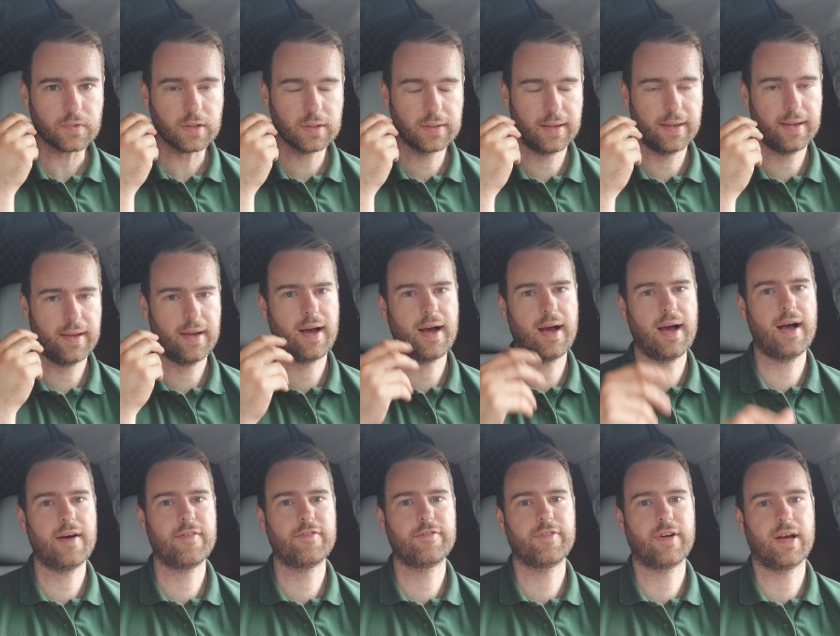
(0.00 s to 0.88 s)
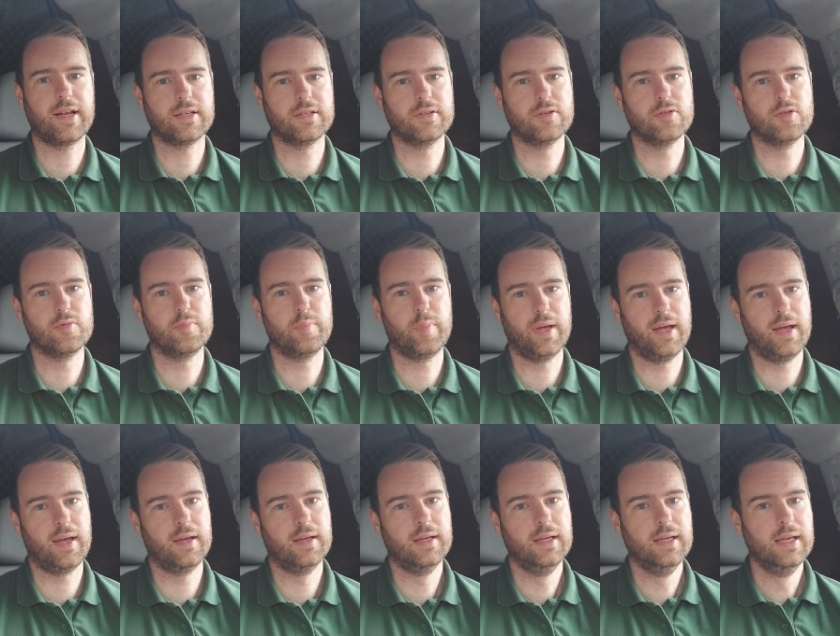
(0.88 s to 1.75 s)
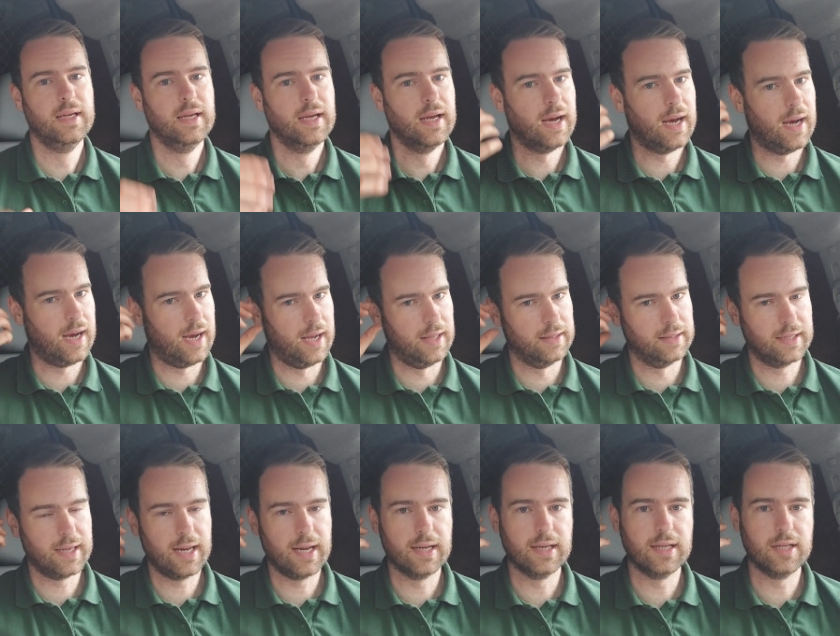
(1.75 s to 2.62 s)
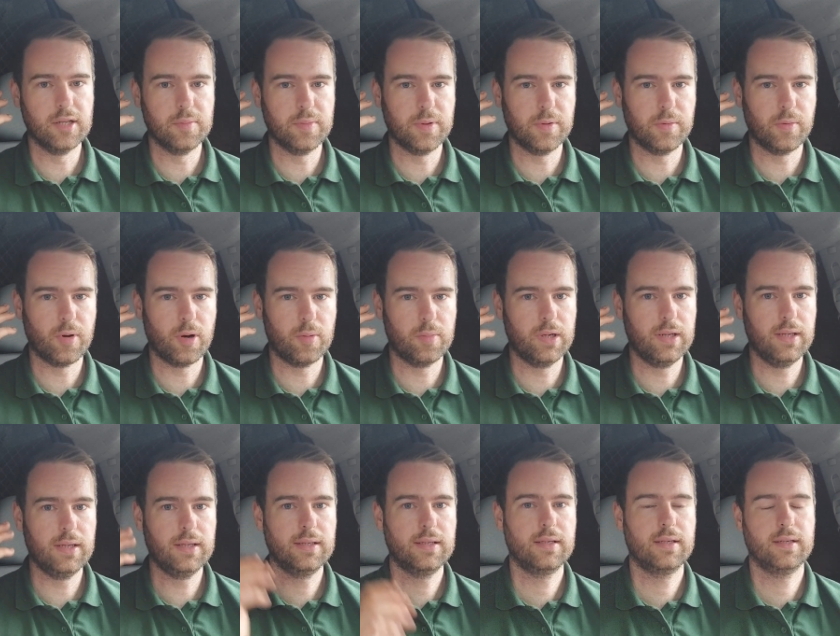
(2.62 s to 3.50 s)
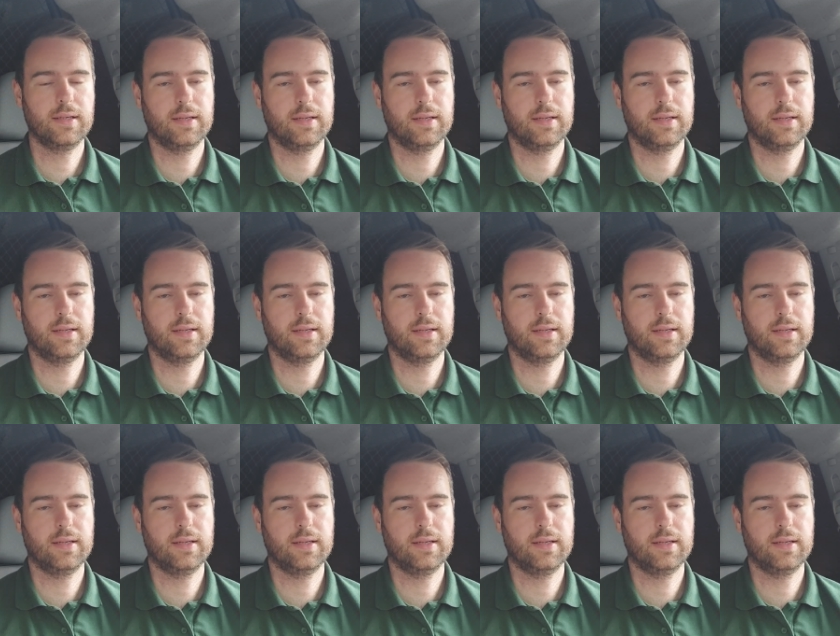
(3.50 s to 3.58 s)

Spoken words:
I have had another pair and they get a little bit wobbly,